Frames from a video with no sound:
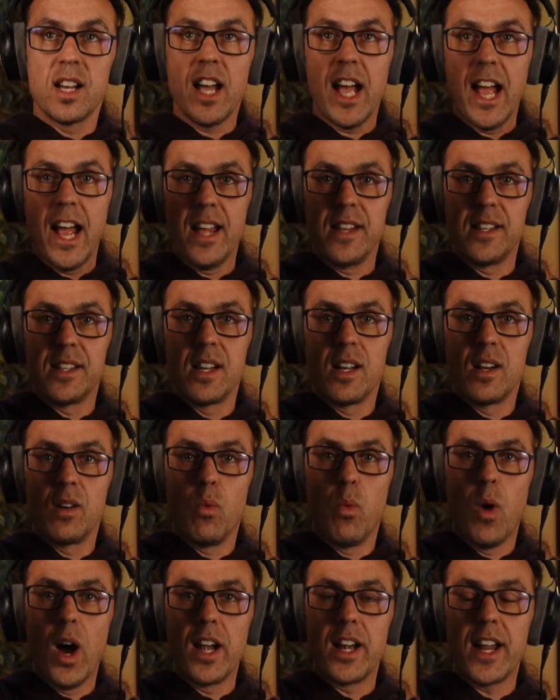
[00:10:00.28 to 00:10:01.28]
and
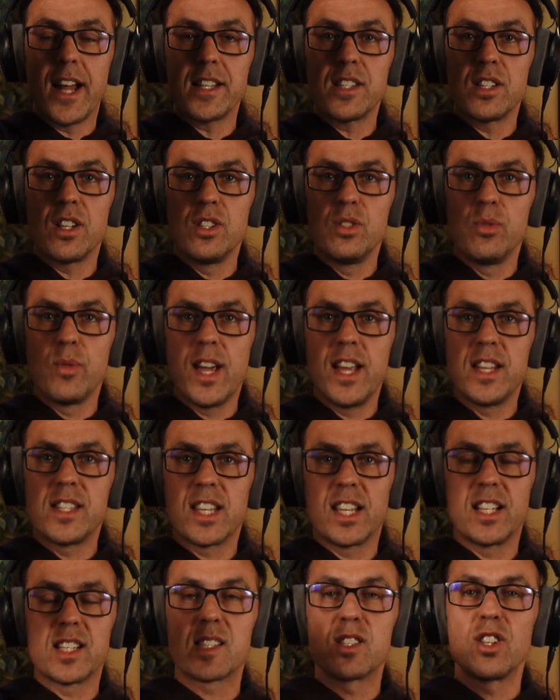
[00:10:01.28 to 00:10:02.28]
while
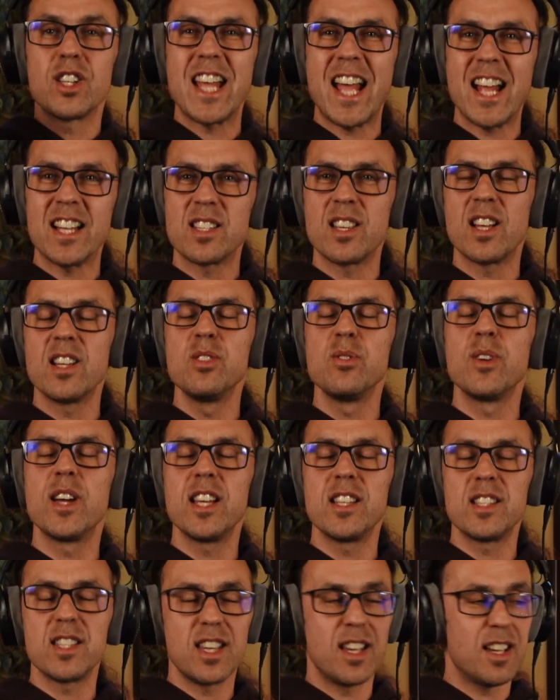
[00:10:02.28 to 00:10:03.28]
attenuating, it's not
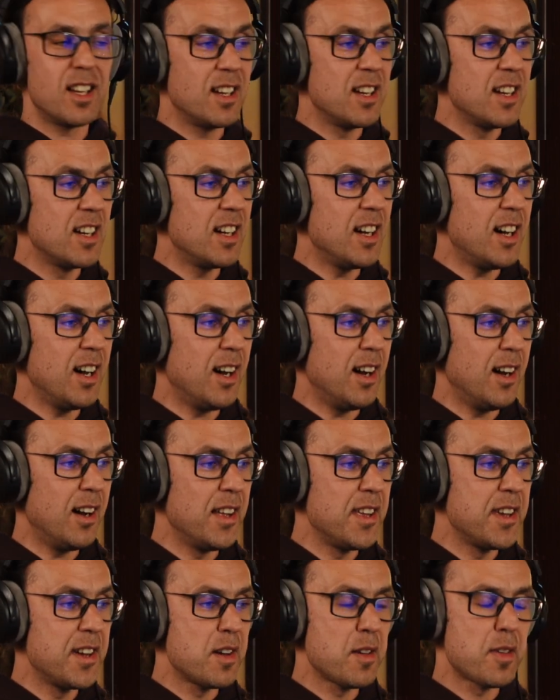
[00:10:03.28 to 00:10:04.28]
attenuating
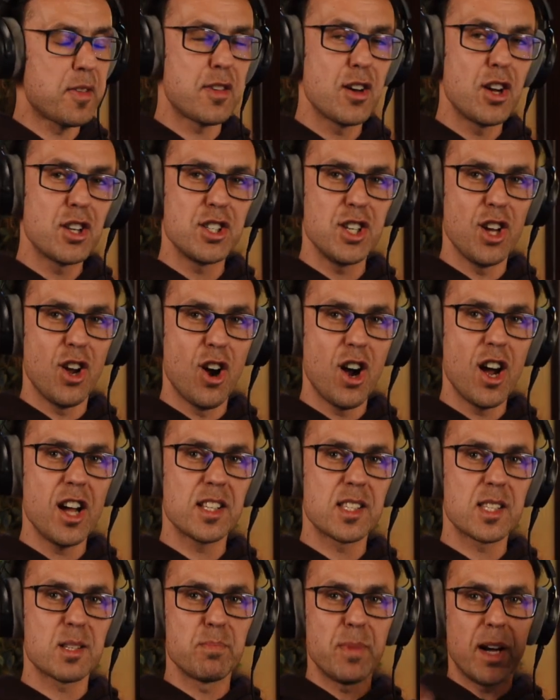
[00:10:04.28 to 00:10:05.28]
30
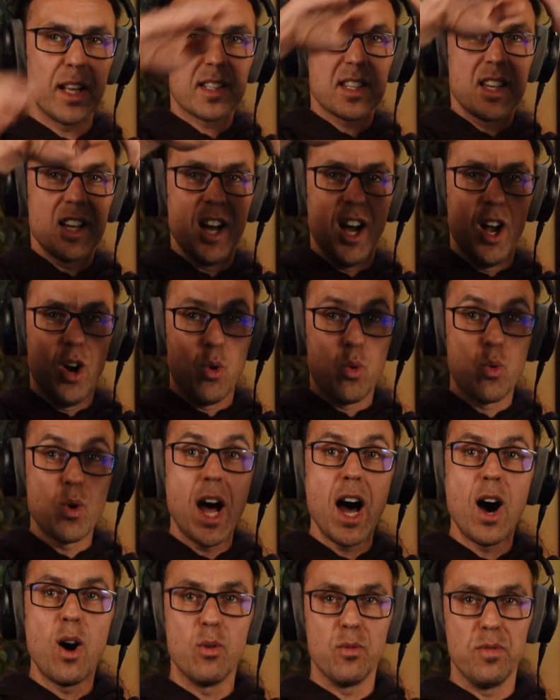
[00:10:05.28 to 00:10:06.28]
Hertz, but
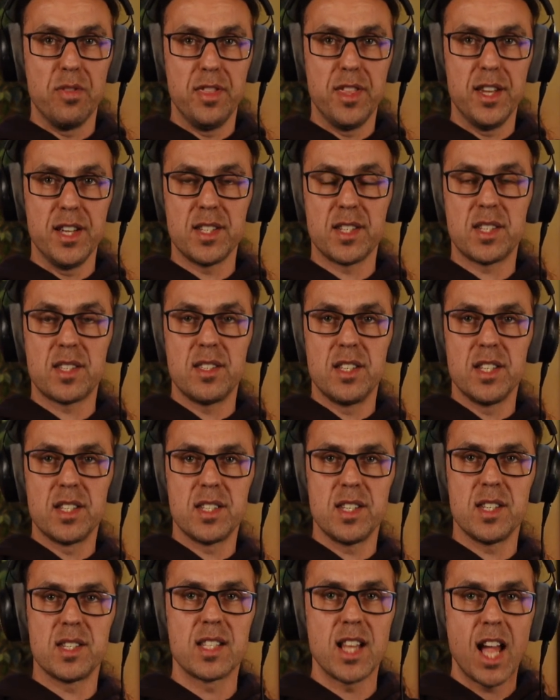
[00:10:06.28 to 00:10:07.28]
around this.
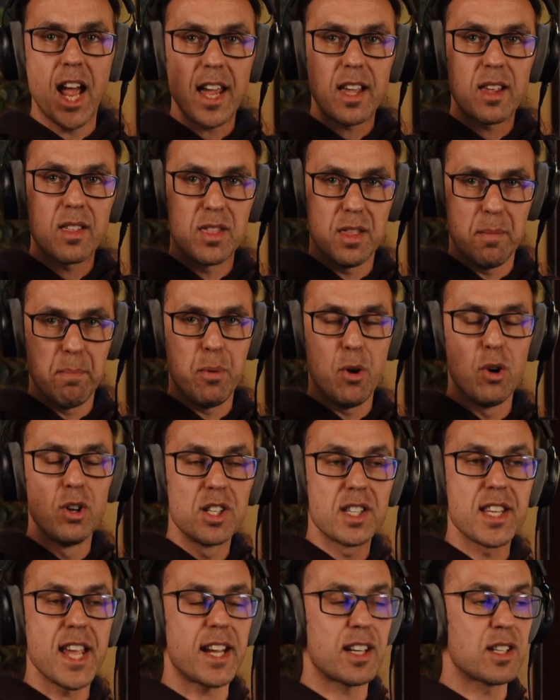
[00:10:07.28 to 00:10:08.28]
This is like the
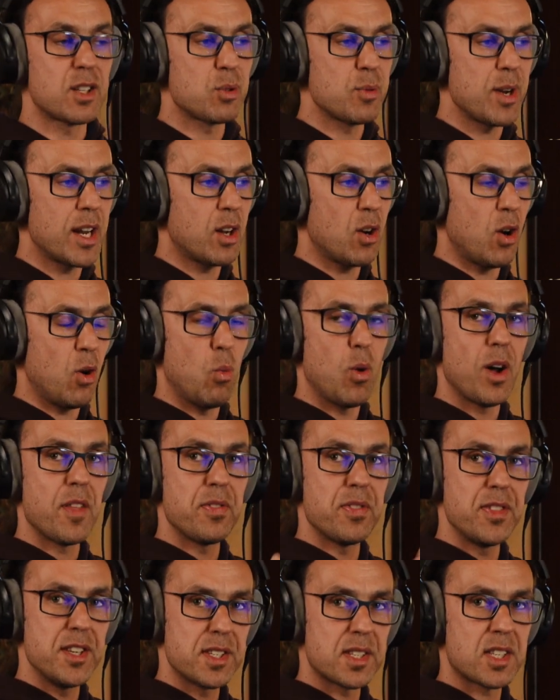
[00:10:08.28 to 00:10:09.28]
Pultec trick, or
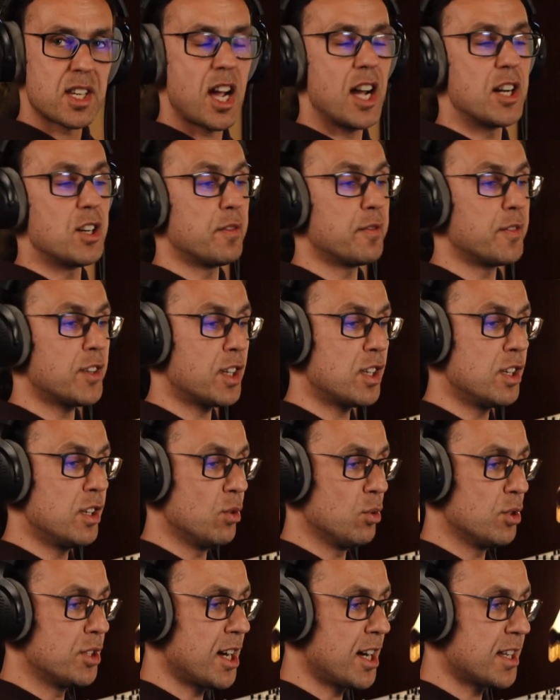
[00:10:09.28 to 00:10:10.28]
what this kind of
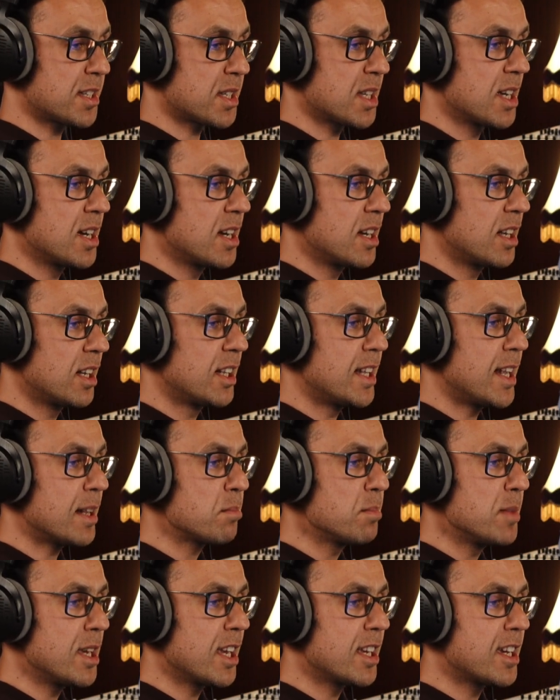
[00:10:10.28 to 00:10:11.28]
EQ does.
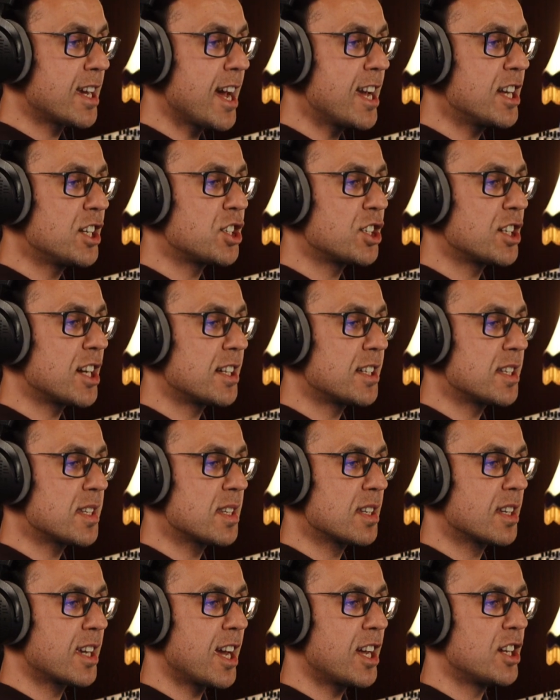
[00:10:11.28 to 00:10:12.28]
Let me engage it and
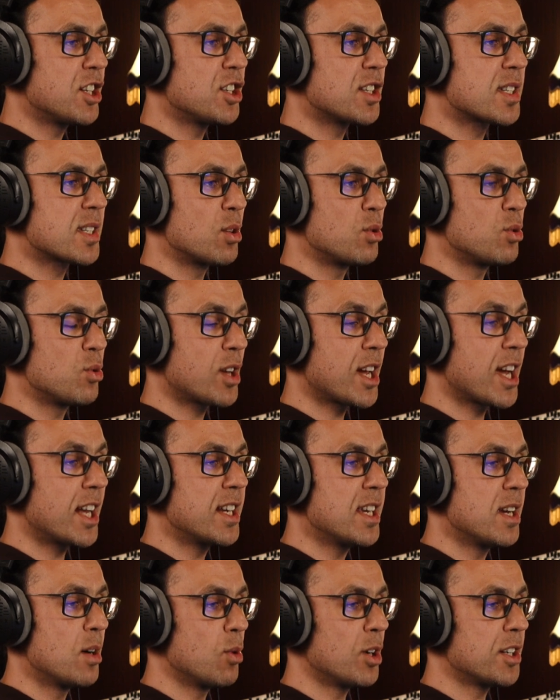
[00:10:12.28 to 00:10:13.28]
disengage it so you can
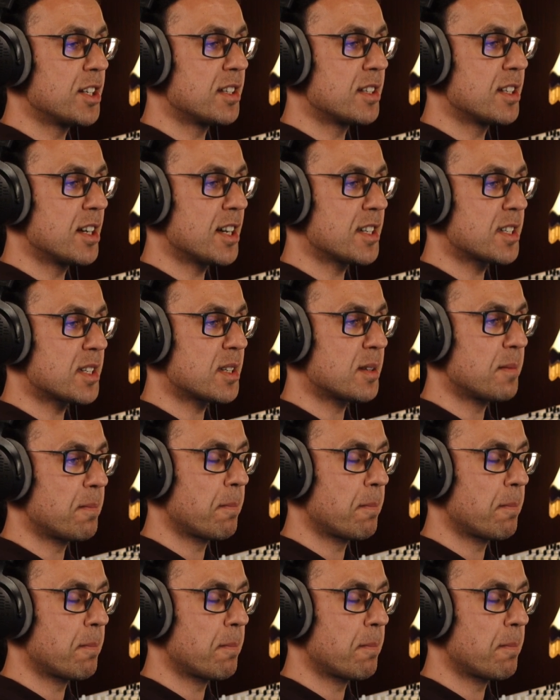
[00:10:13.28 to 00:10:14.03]
hear what it does.